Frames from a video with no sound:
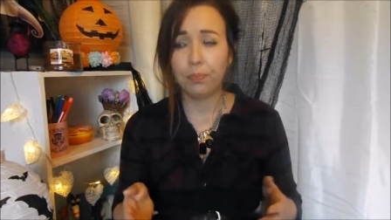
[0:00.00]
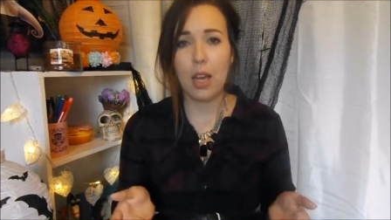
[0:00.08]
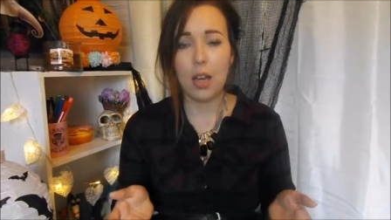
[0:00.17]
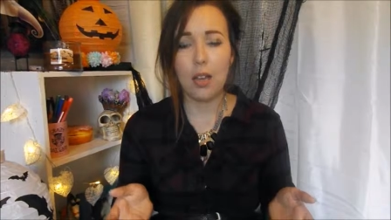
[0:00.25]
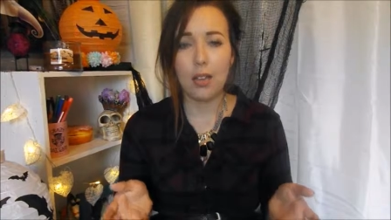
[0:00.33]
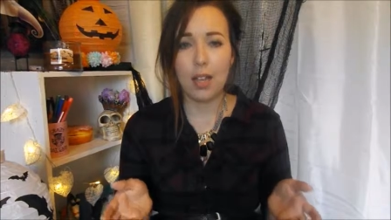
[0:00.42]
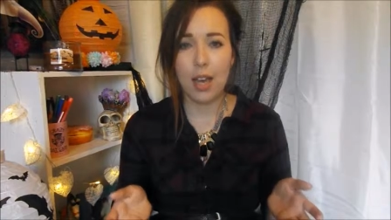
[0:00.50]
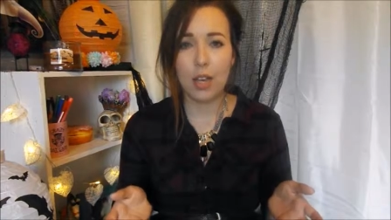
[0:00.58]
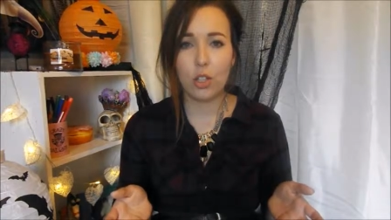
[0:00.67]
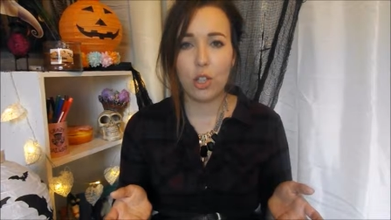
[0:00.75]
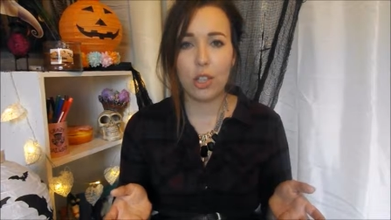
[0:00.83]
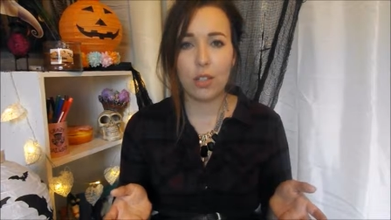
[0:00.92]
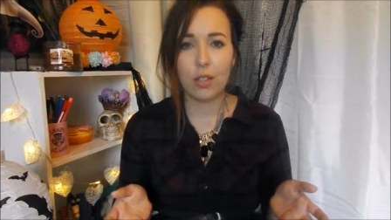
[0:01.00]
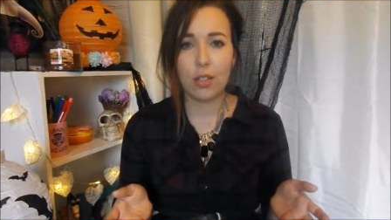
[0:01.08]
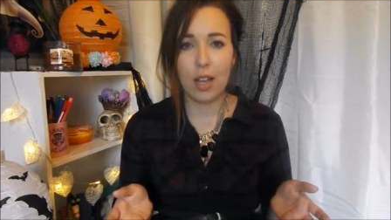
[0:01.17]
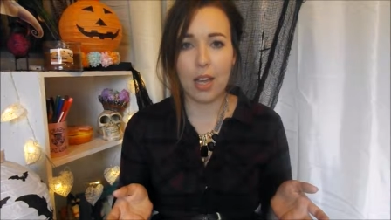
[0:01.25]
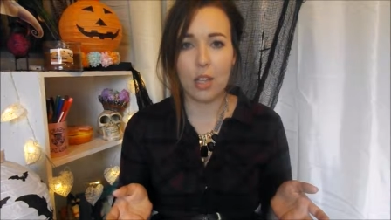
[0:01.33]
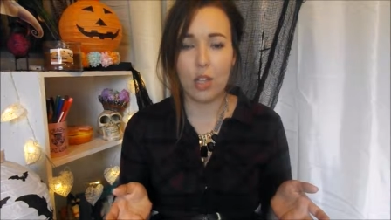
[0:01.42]
It actually looks
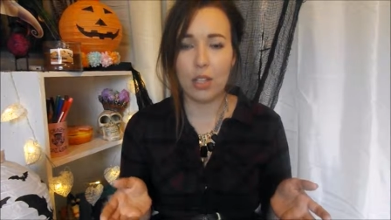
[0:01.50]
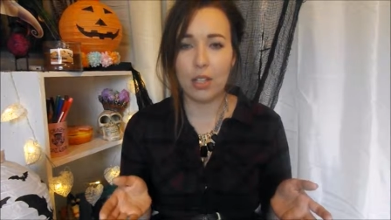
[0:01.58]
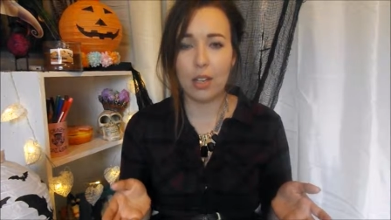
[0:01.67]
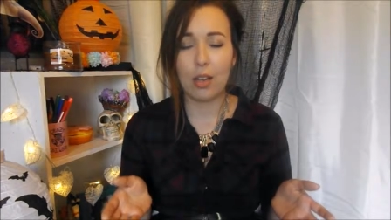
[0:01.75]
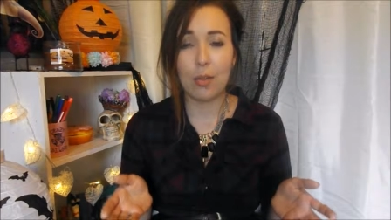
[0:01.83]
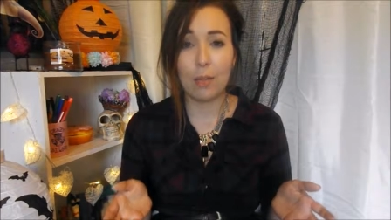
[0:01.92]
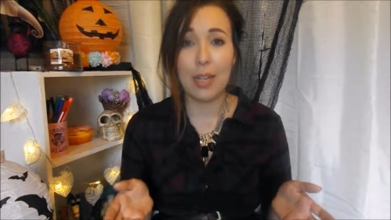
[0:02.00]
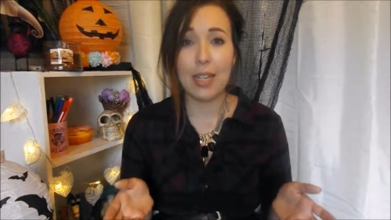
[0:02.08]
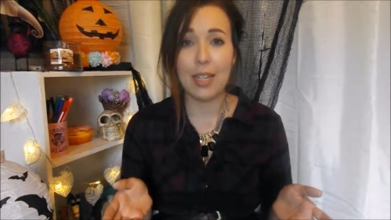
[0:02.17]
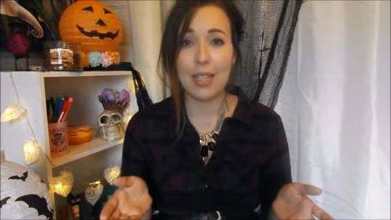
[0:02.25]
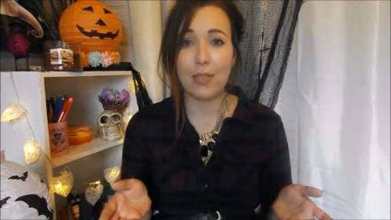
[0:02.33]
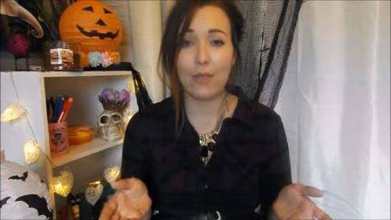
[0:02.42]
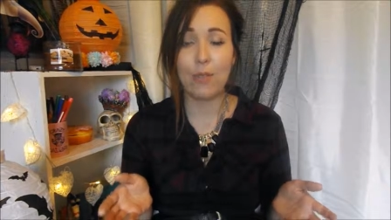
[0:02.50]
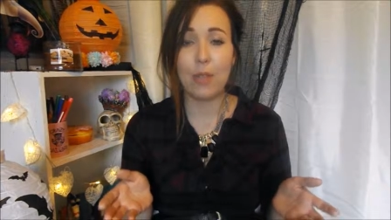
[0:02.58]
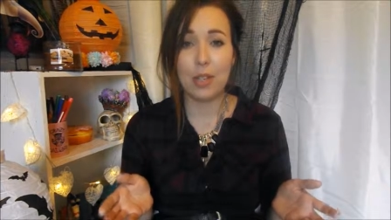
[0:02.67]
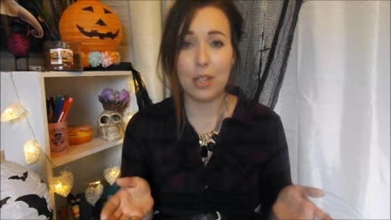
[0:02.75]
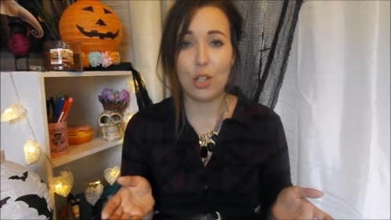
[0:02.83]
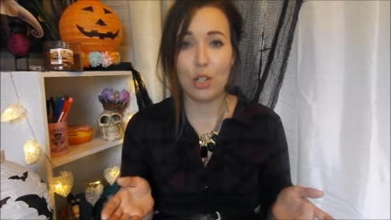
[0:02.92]
like she's in a completely different
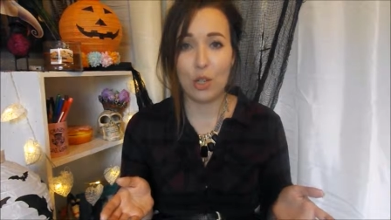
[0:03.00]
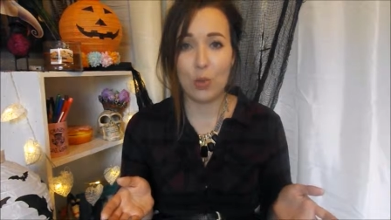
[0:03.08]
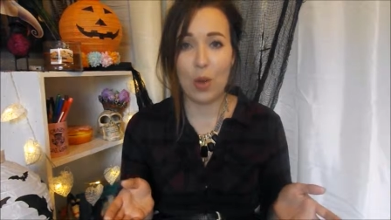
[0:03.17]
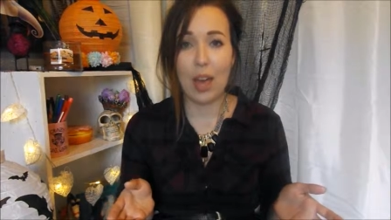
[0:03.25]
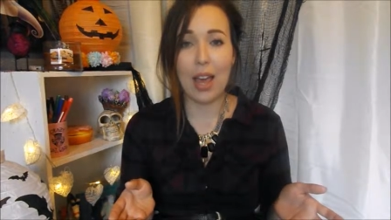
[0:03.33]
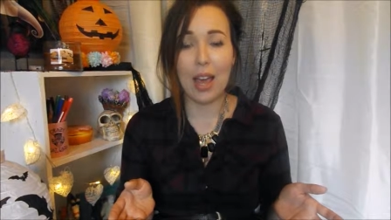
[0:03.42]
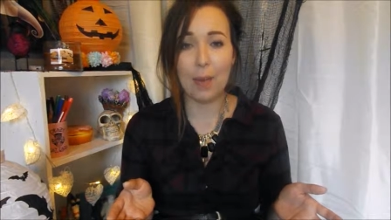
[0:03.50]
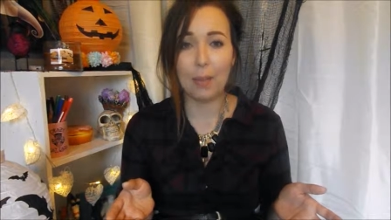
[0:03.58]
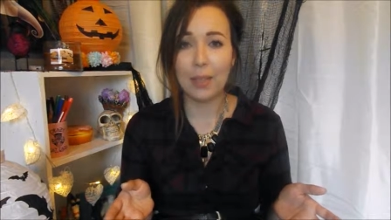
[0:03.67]
position to what I am.